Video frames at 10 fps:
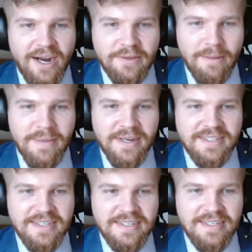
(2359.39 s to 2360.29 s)
I heard that
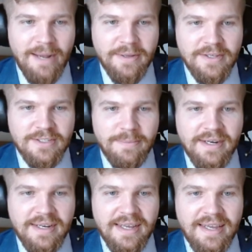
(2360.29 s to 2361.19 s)
many CEC applicants
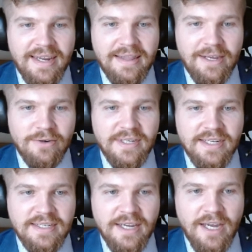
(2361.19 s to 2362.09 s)
submitted a later
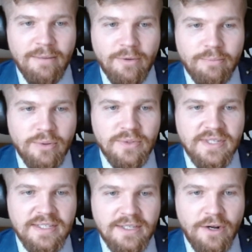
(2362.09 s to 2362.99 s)
date were
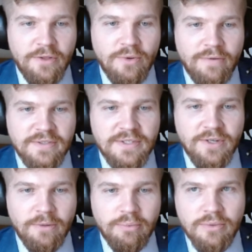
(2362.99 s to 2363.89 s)
processed and other offices
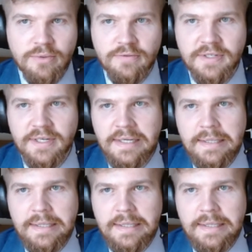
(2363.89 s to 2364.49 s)
got approved.